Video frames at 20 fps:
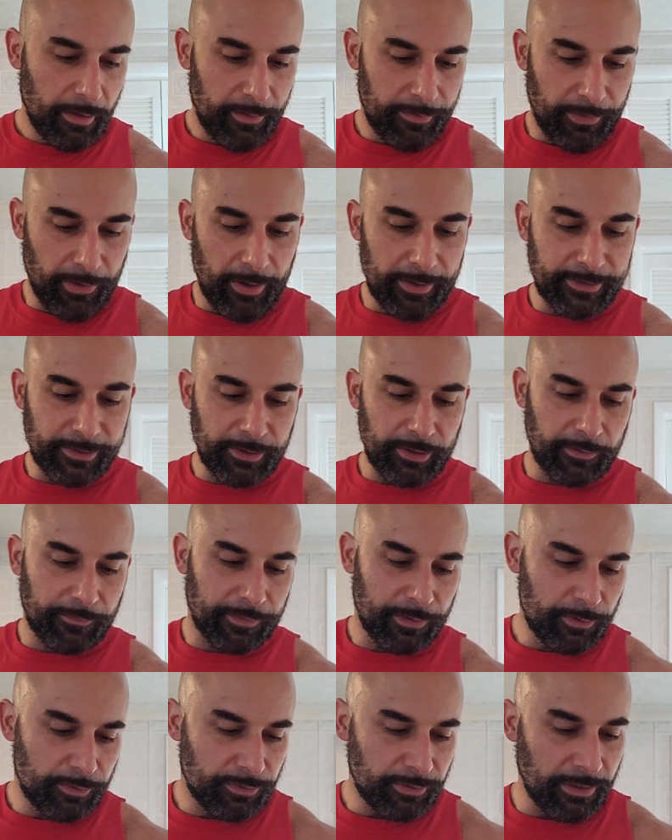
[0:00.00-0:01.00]
Thoughts on the
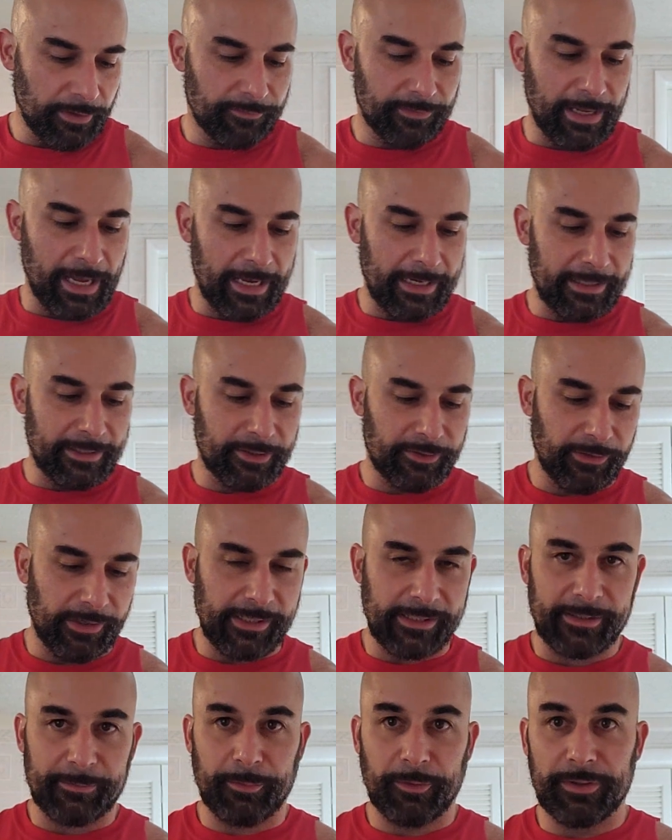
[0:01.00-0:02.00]
future of natty
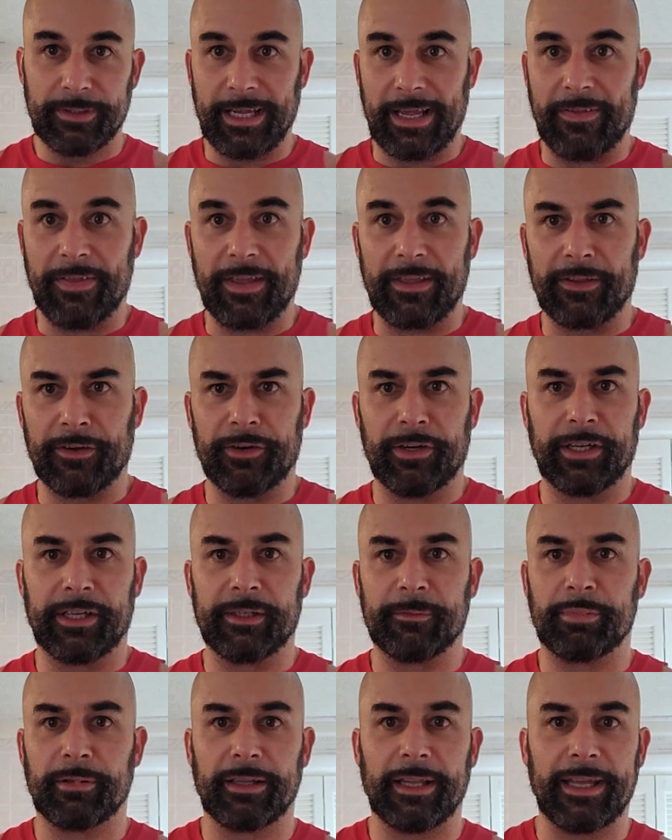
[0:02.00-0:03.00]
strength sports? I think they're in a
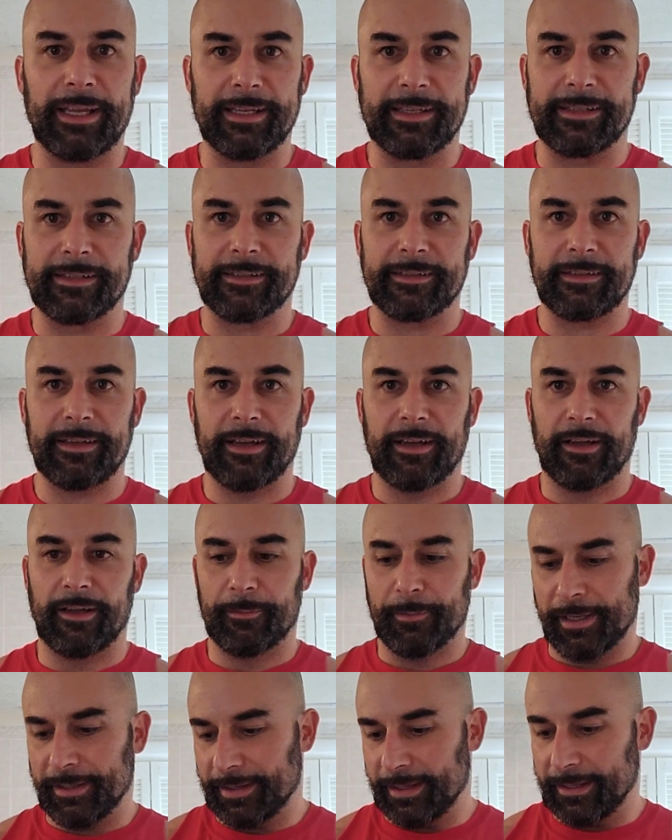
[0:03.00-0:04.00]
good place.
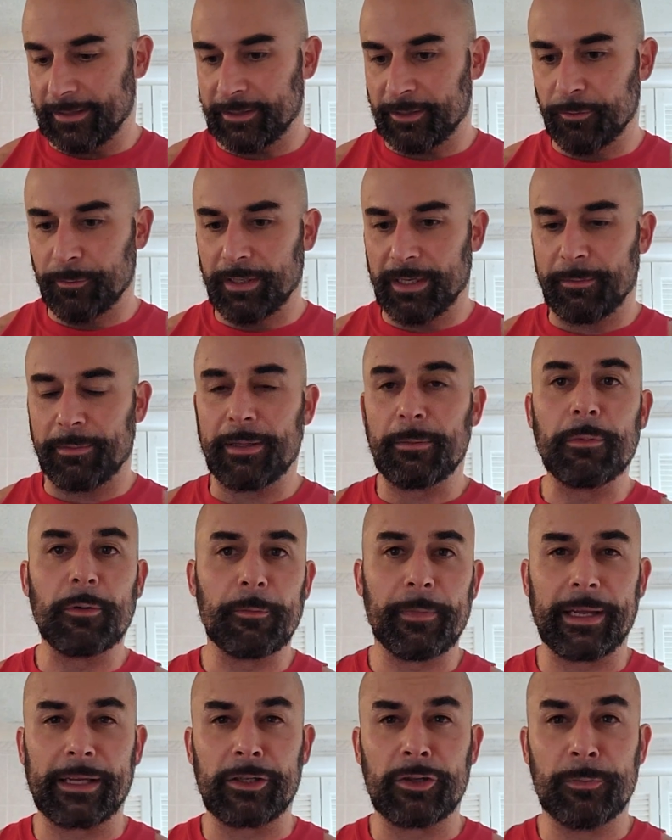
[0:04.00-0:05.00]
I think too many people
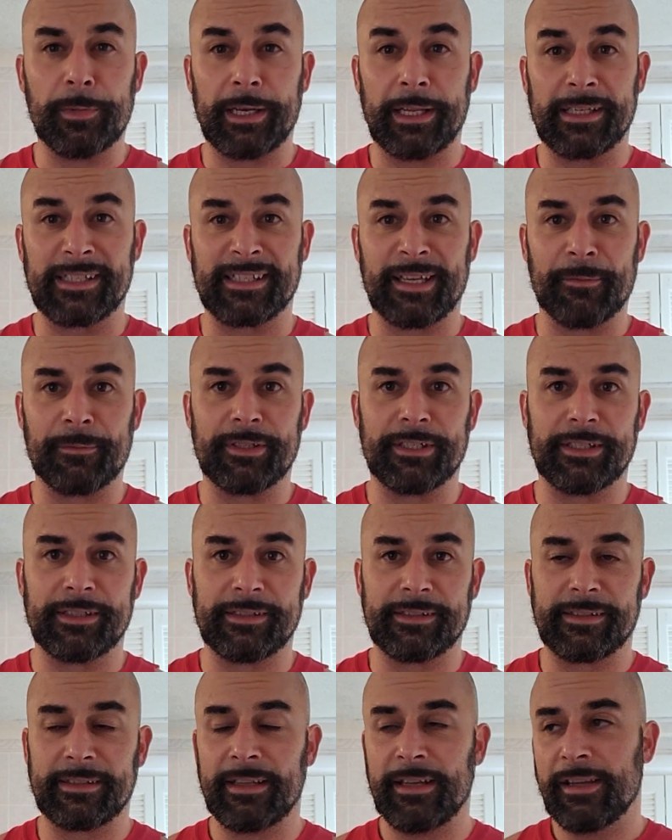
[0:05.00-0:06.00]
make too many
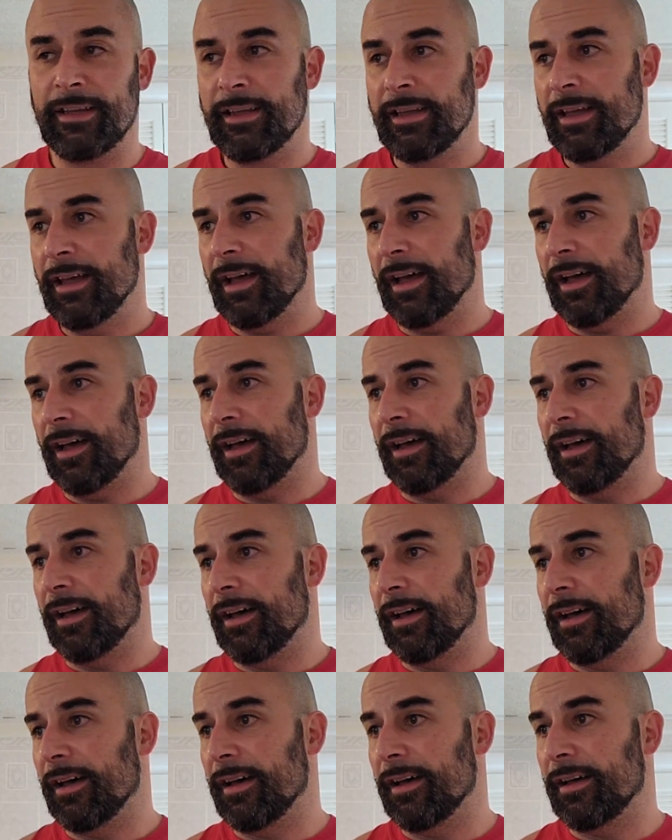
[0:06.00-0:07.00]
assumptions.
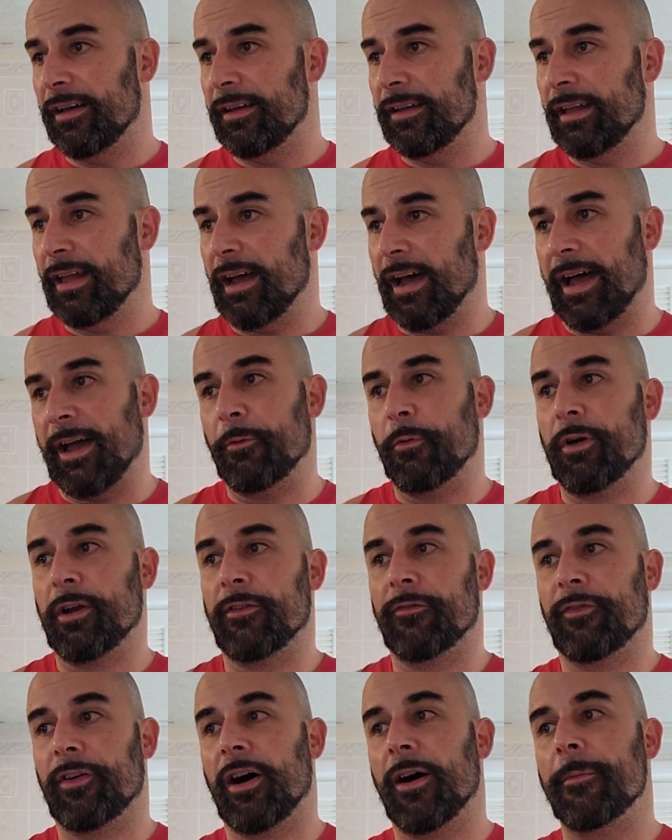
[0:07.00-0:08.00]
I
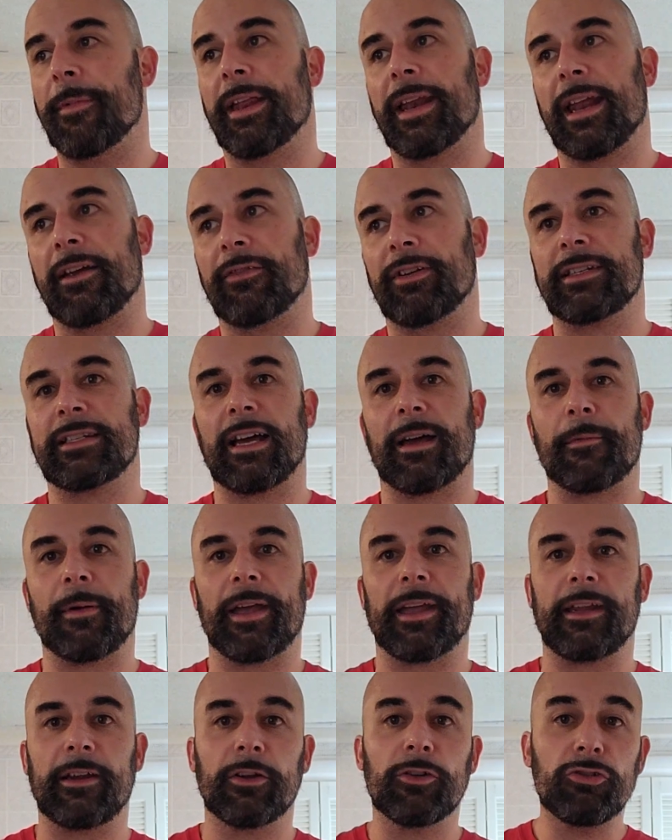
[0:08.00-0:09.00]
want to vomit every time
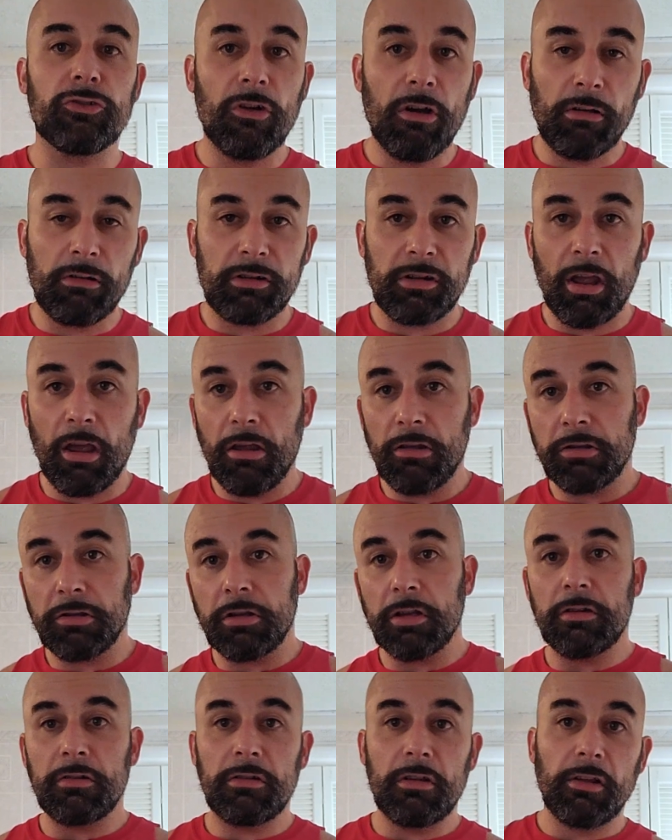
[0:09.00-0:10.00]
I hear drug
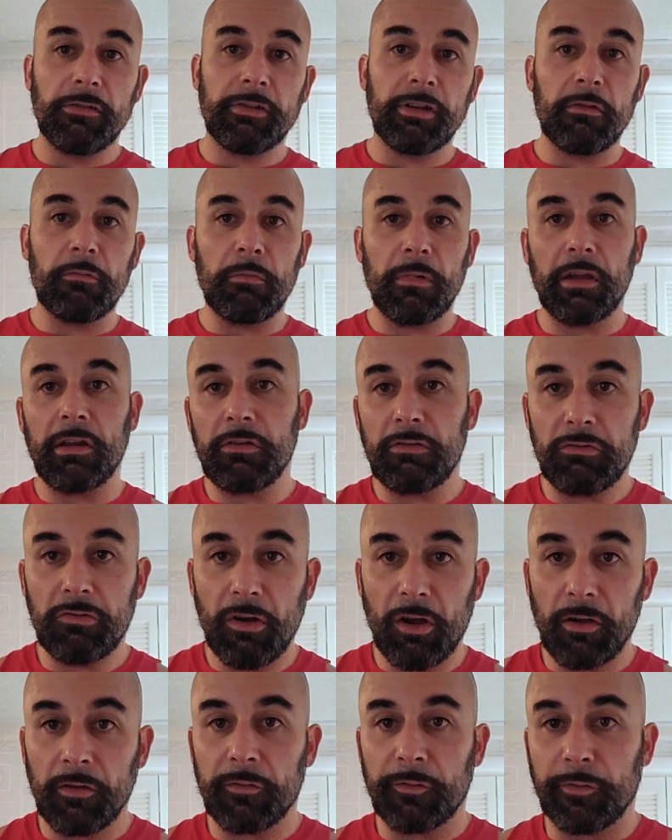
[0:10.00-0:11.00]
tested doesn't mean
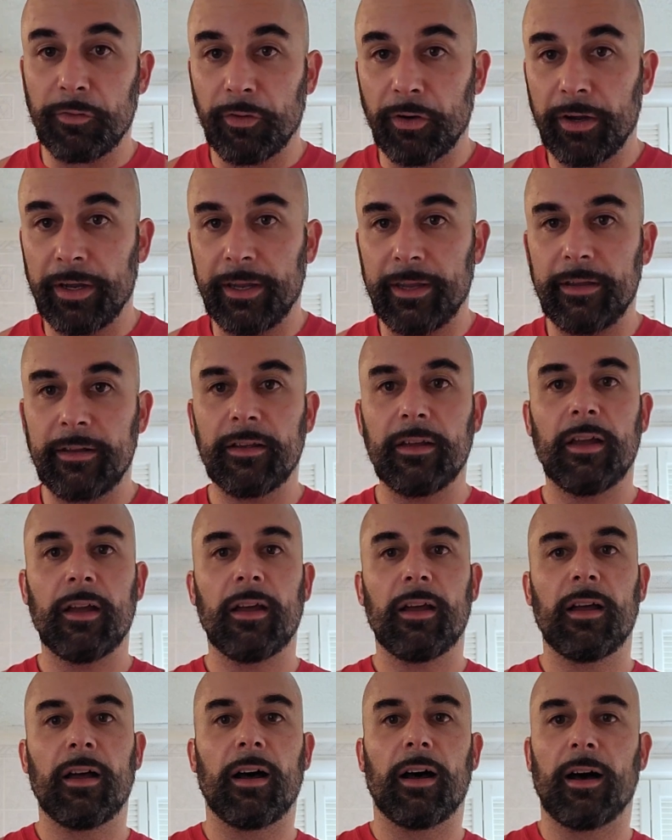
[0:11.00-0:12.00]
drug free.
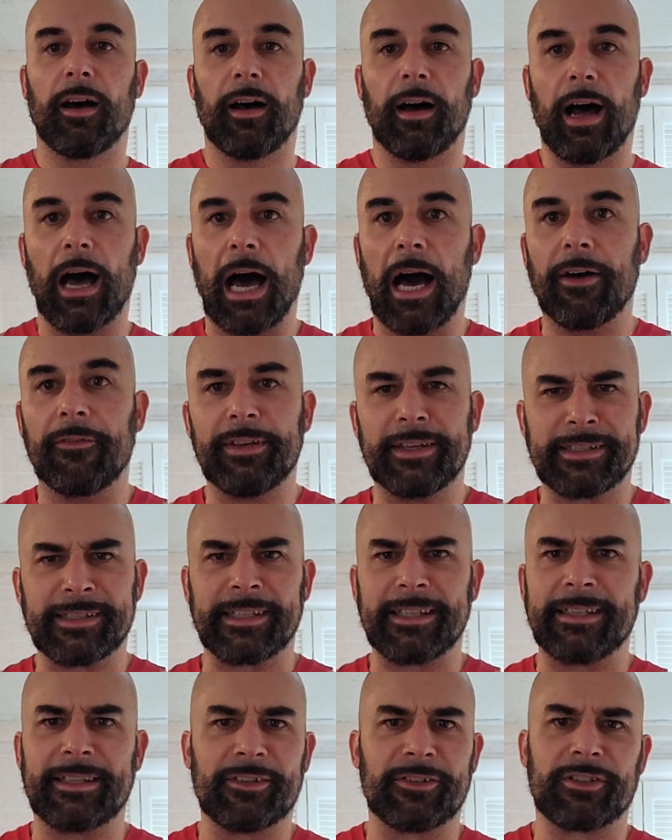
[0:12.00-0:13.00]

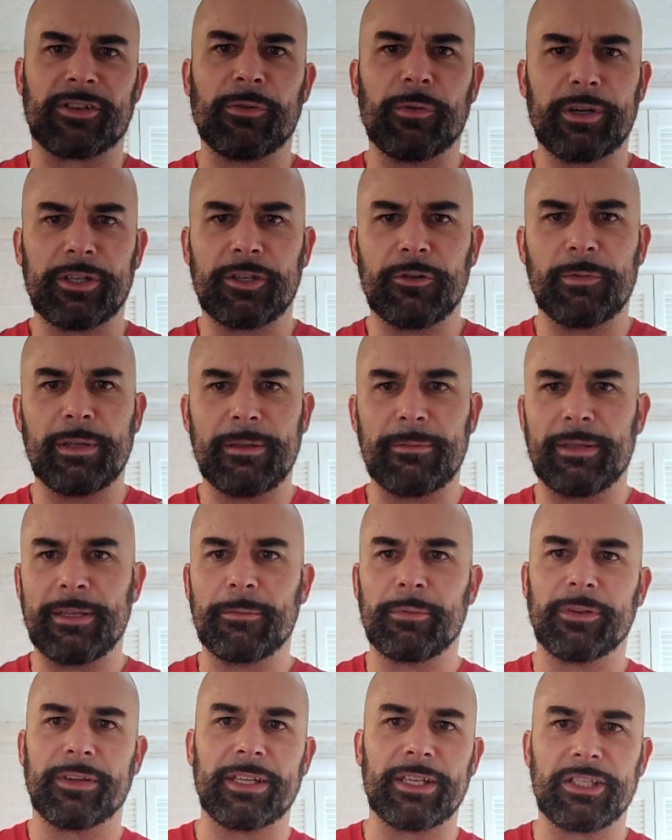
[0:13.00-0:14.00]
Obviously, there's going to be
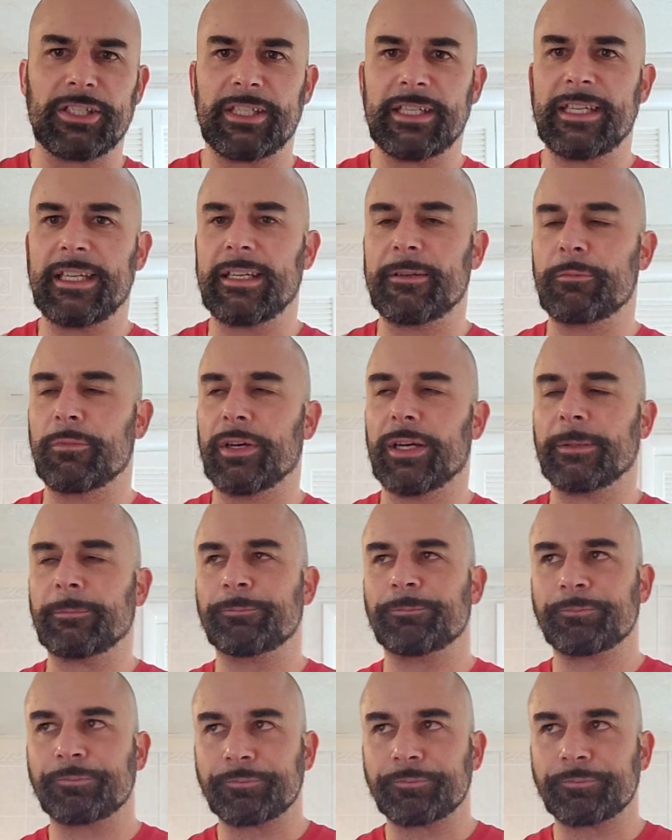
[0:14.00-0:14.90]
people that cheat, but